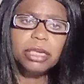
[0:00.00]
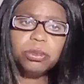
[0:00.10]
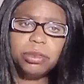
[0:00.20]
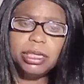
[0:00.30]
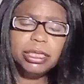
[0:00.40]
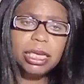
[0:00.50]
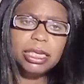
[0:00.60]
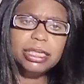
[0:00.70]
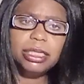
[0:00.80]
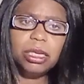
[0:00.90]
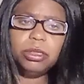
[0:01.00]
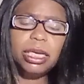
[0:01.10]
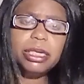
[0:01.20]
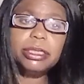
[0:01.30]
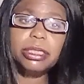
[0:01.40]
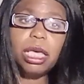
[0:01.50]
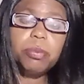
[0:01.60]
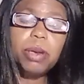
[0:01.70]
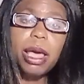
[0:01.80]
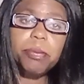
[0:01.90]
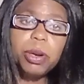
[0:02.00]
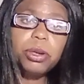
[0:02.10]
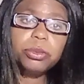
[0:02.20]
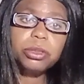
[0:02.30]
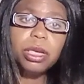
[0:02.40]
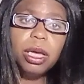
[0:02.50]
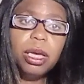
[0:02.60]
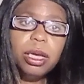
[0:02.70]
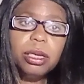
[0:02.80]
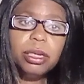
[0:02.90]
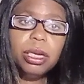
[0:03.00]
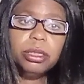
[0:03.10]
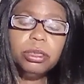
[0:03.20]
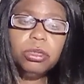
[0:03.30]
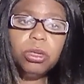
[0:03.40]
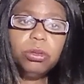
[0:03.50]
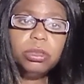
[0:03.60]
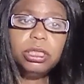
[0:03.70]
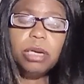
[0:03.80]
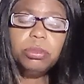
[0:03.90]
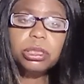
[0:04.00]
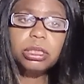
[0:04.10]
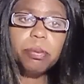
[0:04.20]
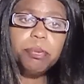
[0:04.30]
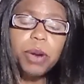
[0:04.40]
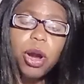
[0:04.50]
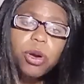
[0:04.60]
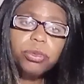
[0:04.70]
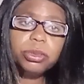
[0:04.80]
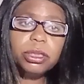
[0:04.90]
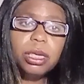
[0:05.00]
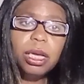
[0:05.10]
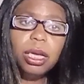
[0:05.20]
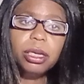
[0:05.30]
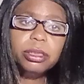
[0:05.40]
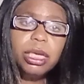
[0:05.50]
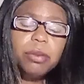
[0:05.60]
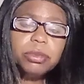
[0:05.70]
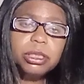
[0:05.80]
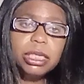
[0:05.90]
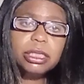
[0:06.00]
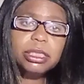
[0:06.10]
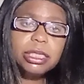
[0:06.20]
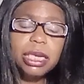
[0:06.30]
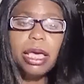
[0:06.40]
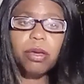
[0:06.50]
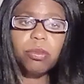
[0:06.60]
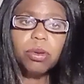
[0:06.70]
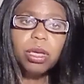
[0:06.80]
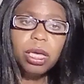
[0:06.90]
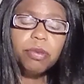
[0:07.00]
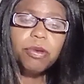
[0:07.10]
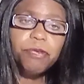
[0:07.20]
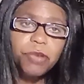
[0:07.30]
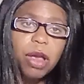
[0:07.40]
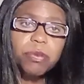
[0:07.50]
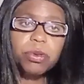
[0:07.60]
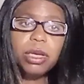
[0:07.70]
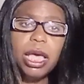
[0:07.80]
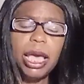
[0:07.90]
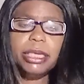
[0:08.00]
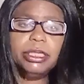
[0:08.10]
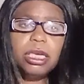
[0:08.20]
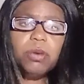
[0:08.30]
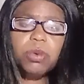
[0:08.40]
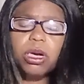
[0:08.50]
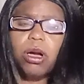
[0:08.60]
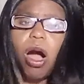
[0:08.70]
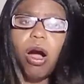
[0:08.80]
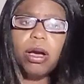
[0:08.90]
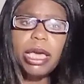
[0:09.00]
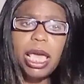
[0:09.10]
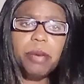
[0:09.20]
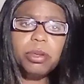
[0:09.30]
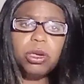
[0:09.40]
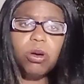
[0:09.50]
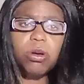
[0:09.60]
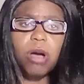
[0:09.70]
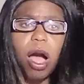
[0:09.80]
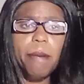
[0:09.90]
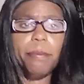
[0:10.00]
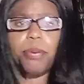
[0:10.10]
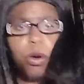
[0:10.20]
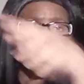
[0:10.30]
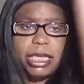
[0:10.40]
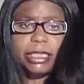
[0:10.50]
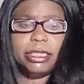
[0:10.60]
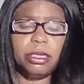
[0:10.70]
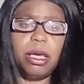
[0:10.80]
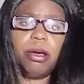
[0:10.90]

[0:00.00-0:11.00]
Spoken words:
what they say. They said they escaped like birds. There was the birds that was enslaved in the Pharaoh. And then when God came along, God broke that snare.